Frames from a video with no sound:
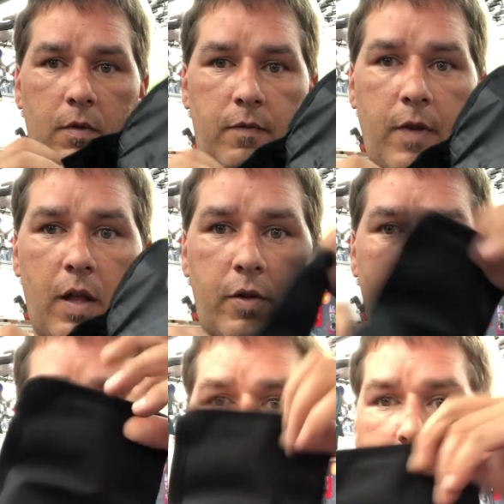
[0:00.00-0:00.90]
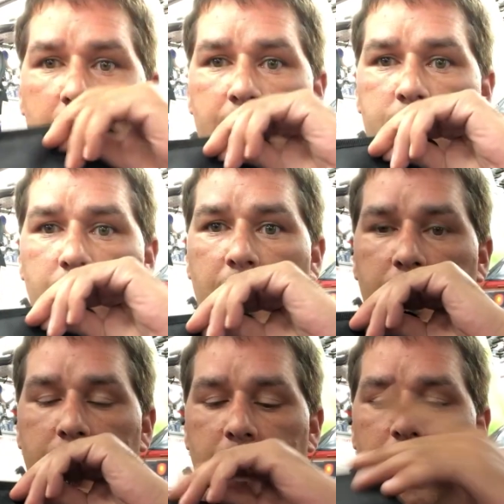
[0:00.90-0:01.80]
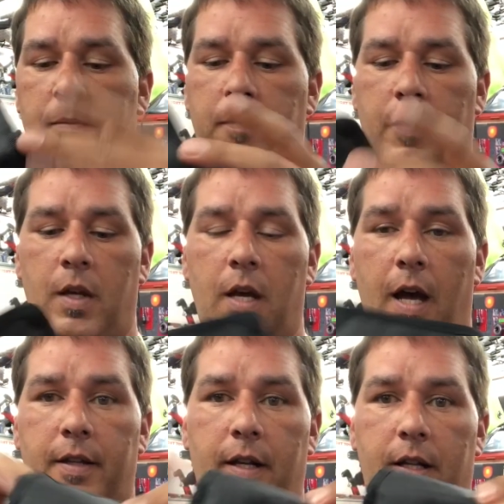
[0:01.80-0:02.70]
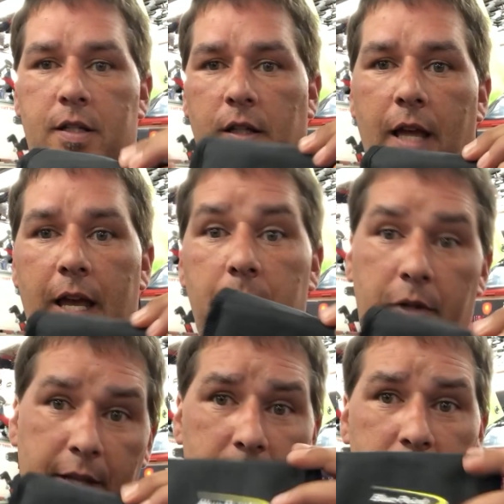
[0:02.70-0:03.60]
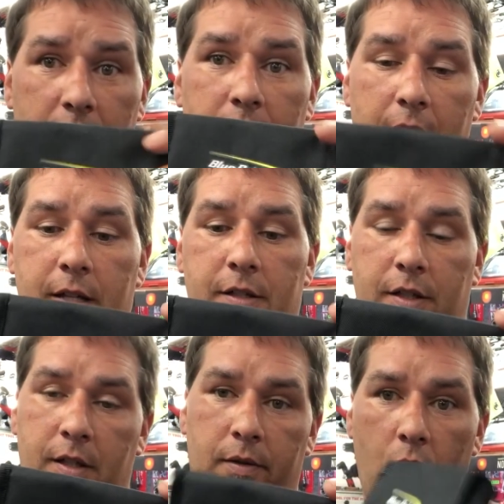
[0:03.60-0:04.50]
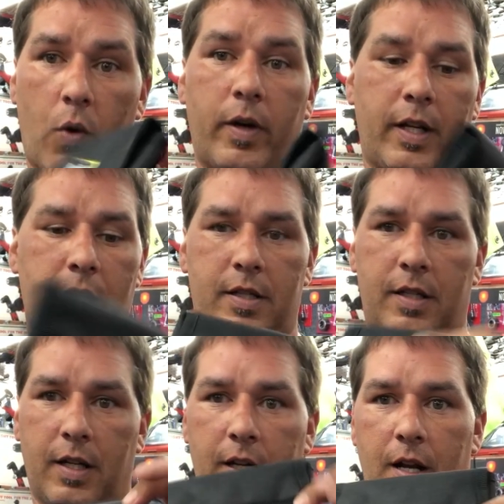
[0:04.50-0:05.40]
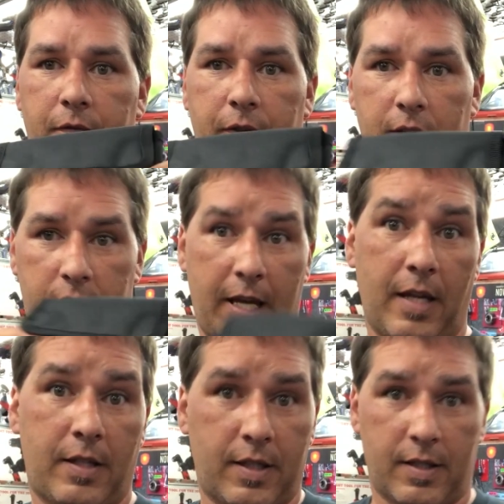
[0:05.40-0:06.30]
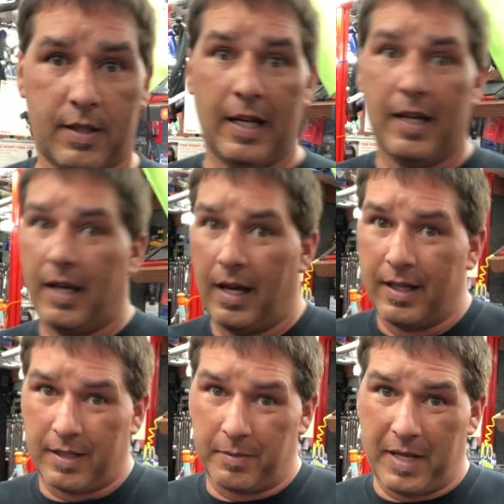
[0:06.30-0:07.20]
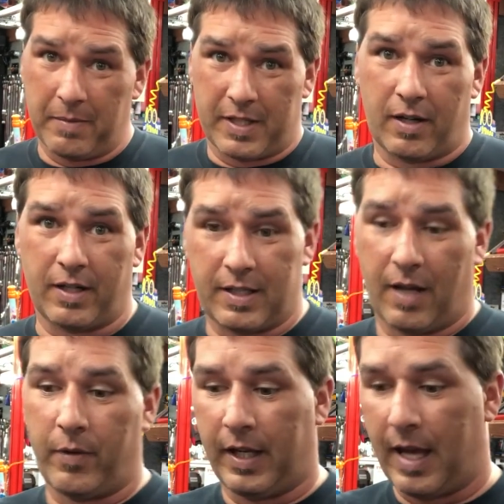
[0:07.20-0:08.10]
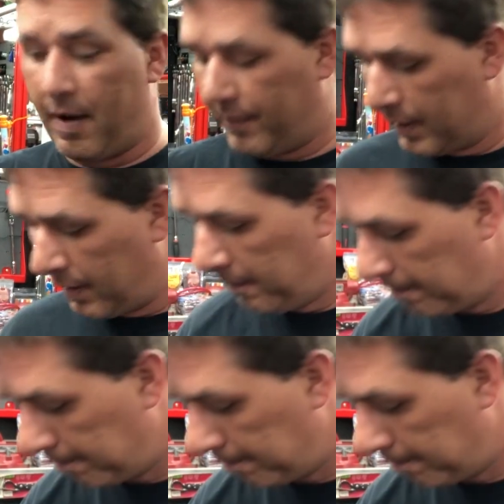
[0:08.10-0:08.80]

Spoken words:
Velcro slides right in there. And then it's labeled. That's kind of nice, so you know what it is. You get enough of these cases. Sometimes it's hard to tell what you have in there.